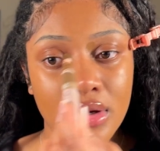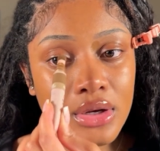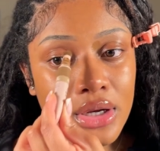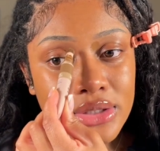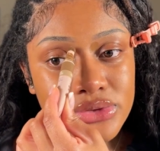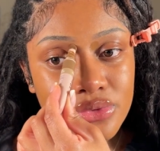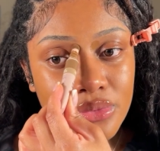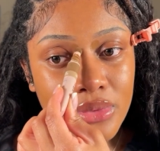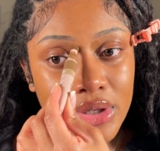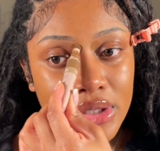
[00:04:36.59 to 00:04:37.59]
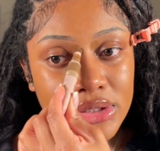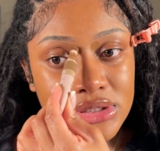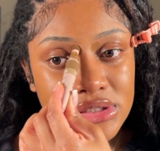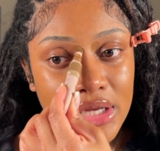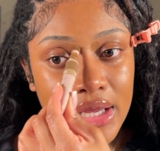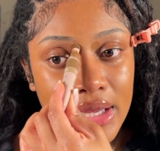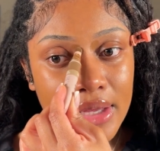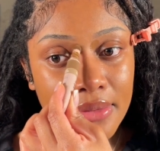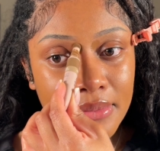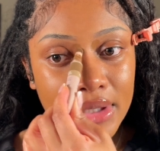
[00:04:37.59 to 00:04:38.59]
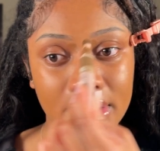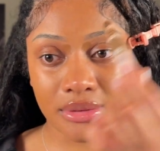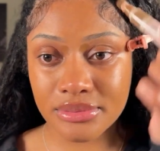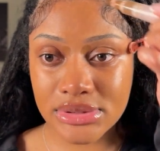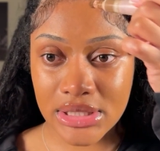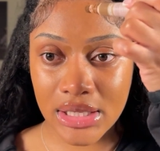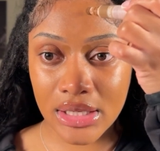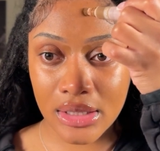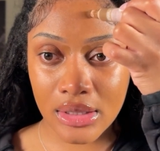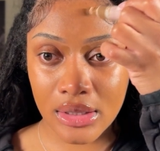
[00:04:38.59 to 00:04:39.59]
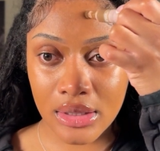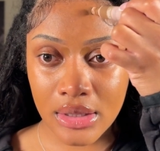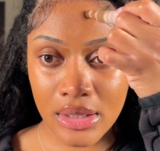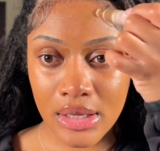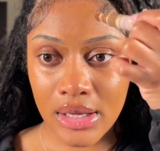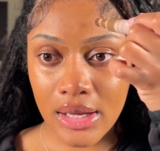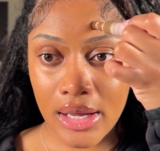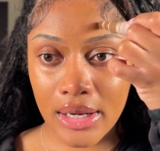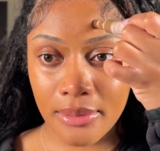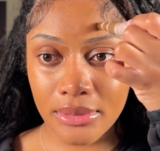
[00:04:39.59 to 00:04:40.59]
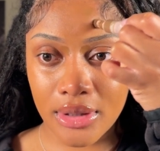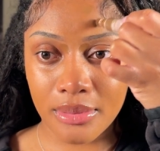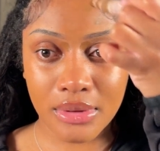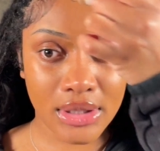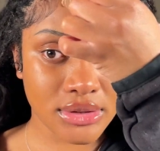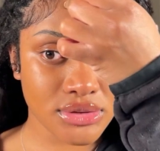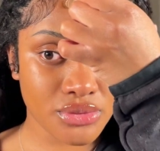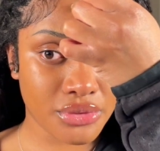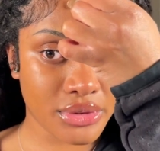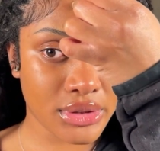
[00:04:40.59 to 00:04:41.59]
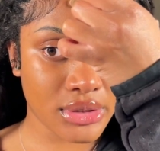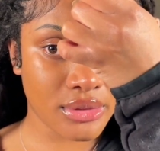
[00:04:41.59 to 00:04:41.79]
contour wand in the shade medium 10, and I'm double contouring